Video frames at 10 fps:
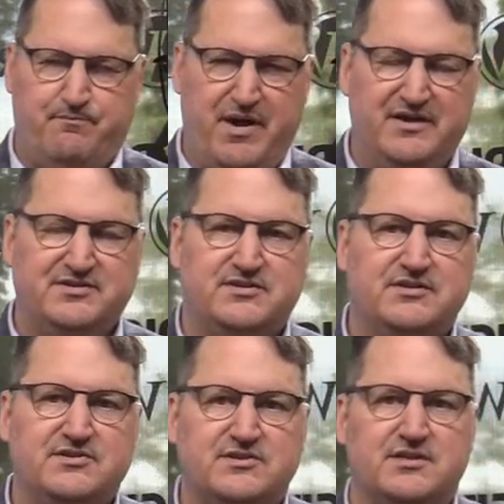best
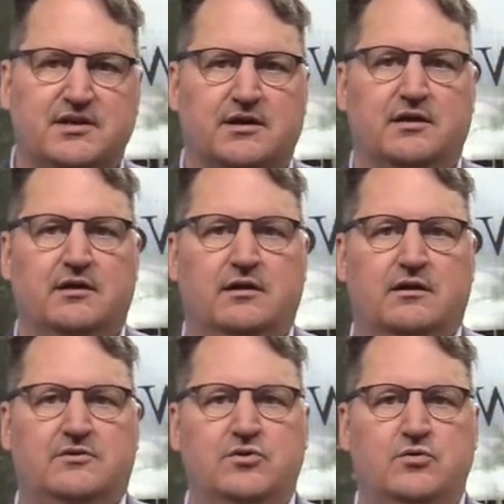to stick
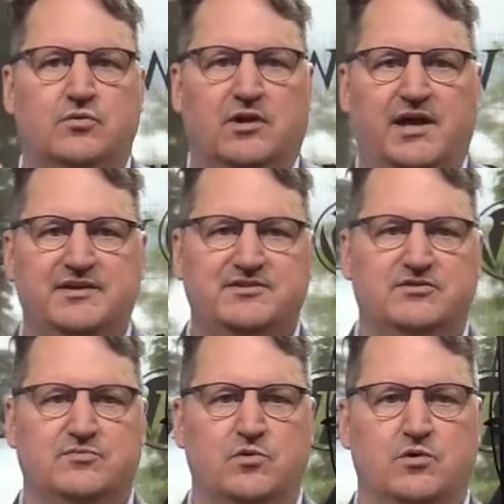to less
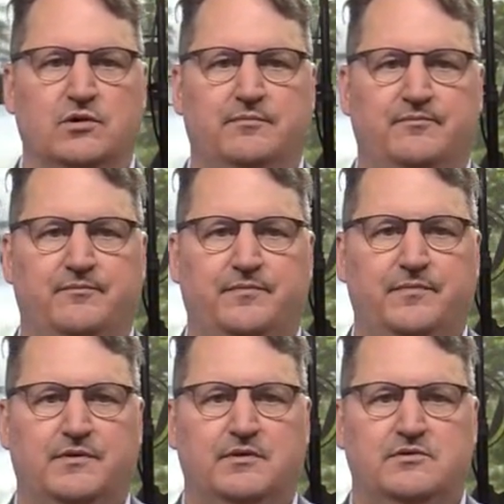is more.
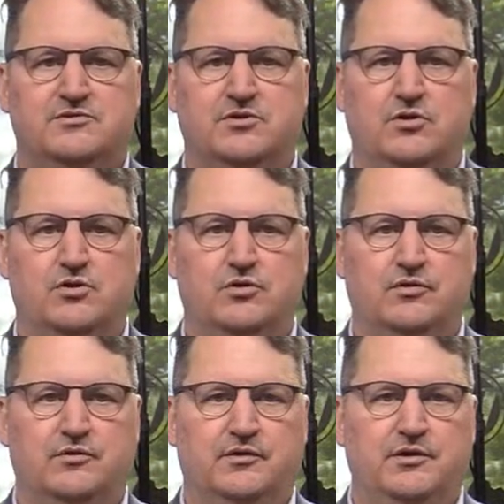
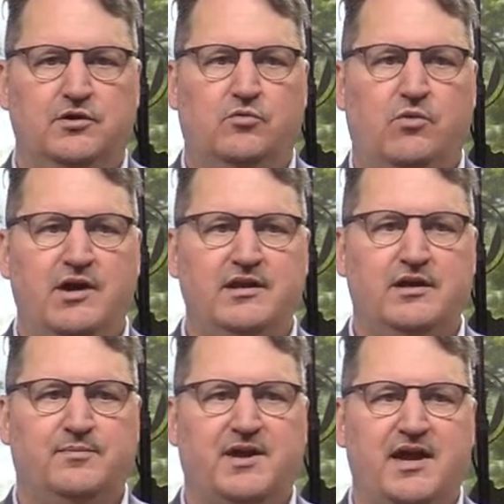So you'll wind
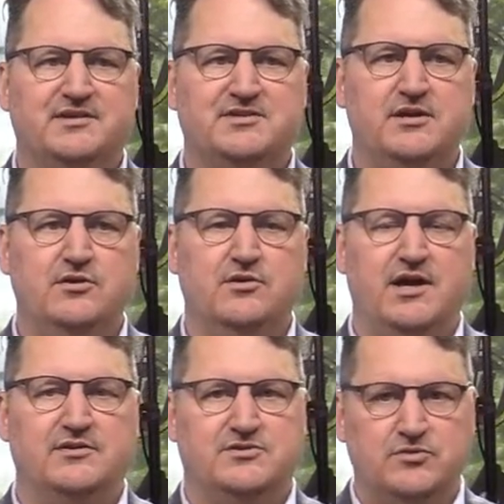up casting your
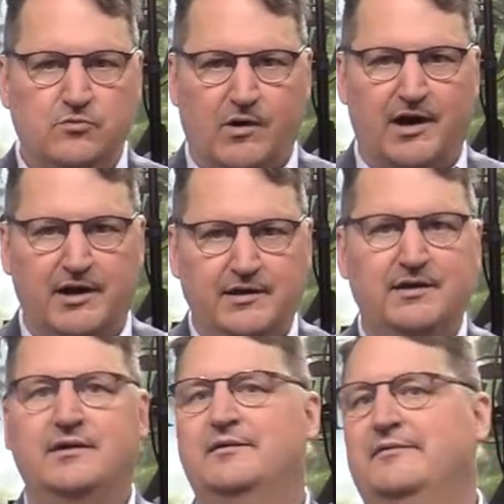net too wide,
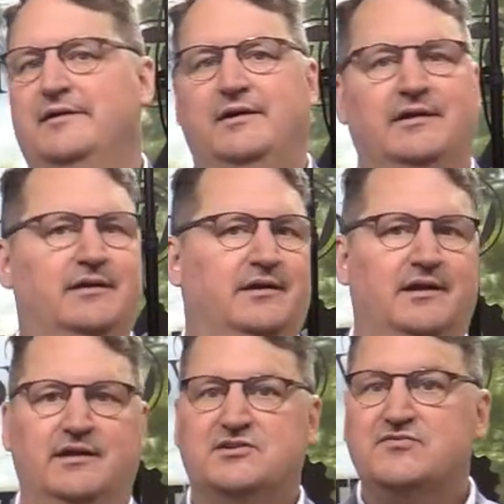
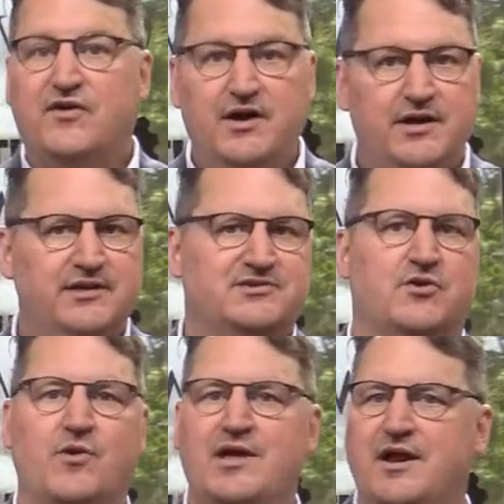and it's fun. It's a
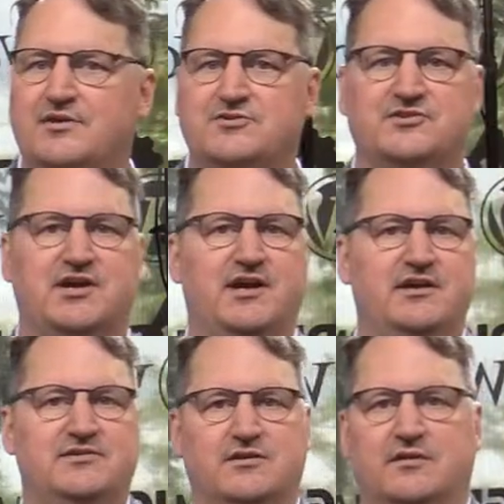great
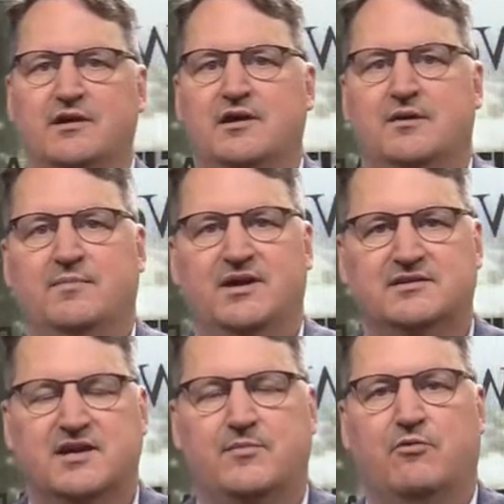exercise, and man,
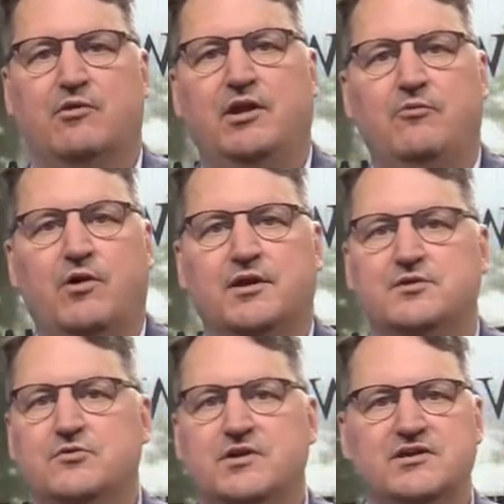Tom, I really want to
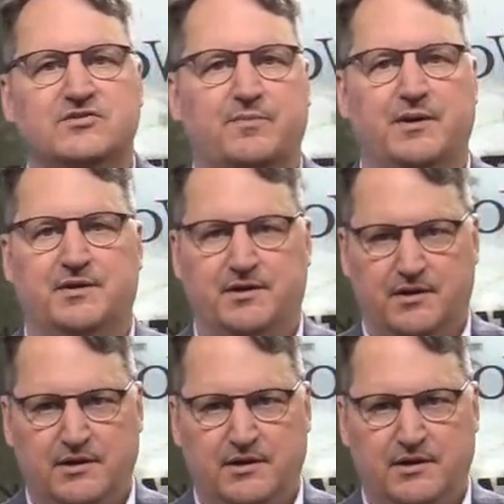do this, but,